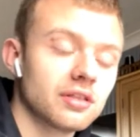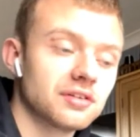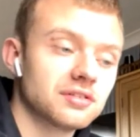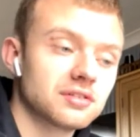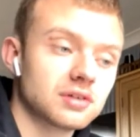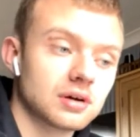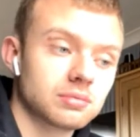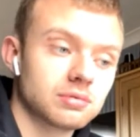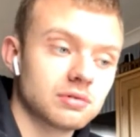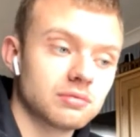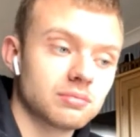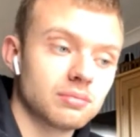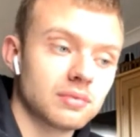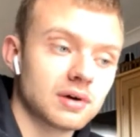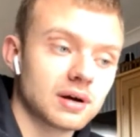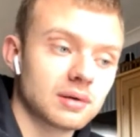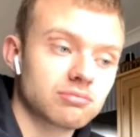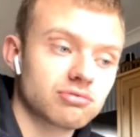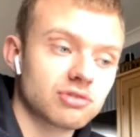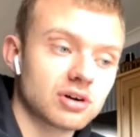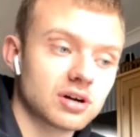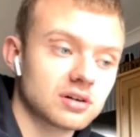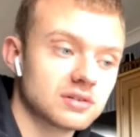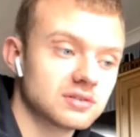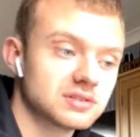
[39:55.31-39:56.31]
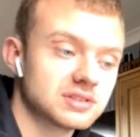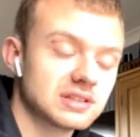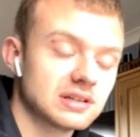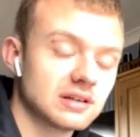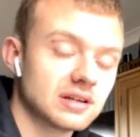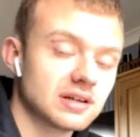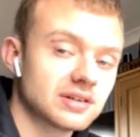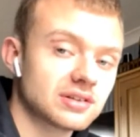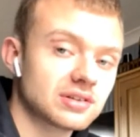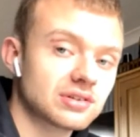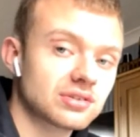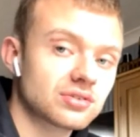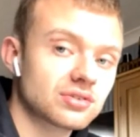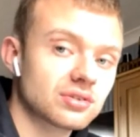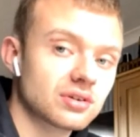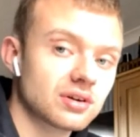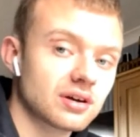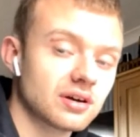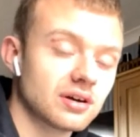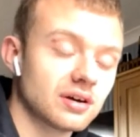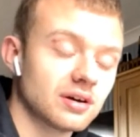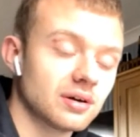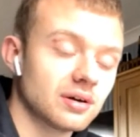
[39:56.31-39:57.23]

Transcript: at the top of my priority list.